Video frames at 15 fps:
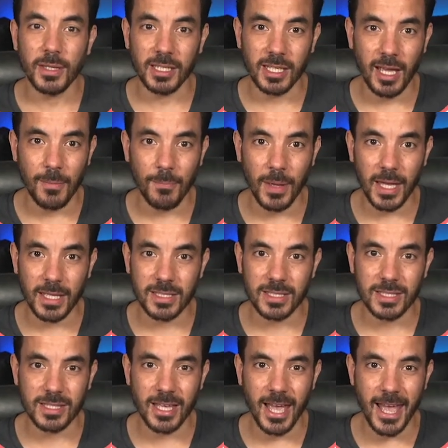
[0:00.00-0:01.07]
many
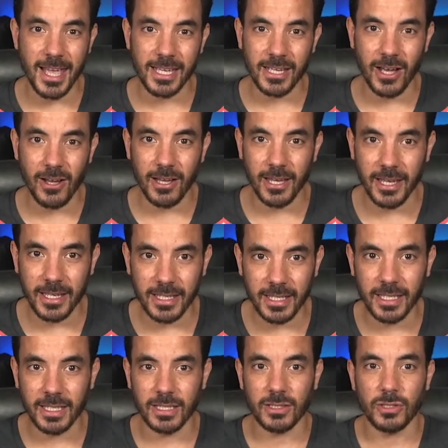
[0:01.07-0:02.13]
campaigns, the A I
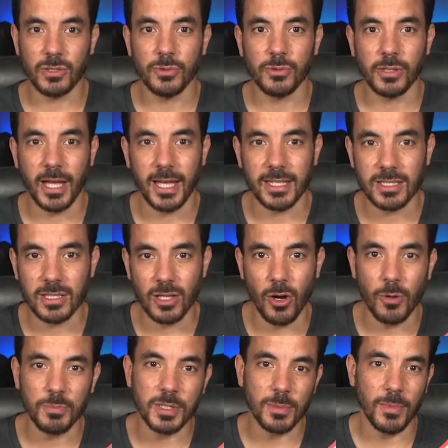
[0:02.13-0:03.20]
in Google Ads that
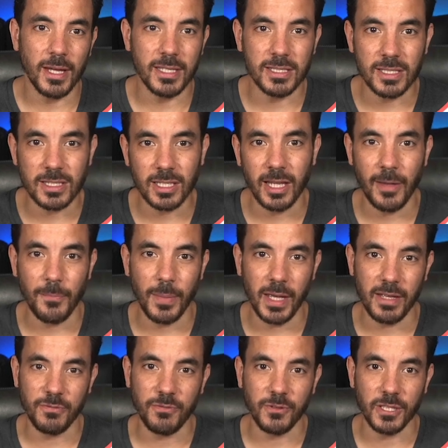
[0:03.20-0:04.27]
optimizes the
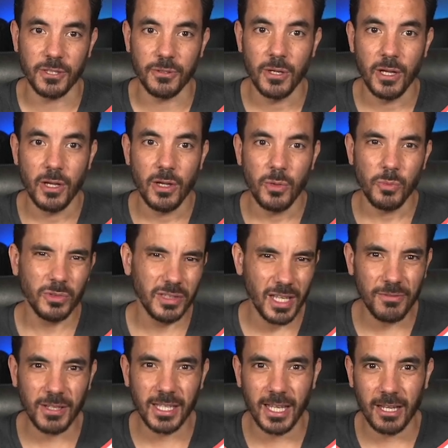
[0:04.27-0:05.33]
campaign for you will
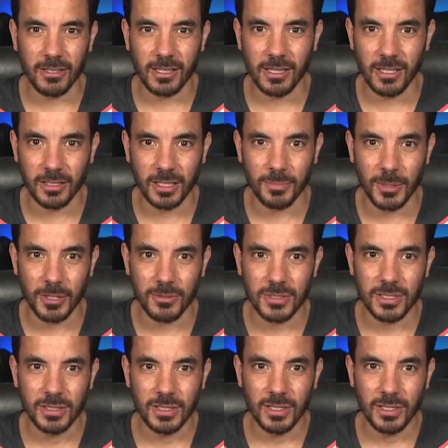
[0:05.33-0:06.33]
never get out of learning mode.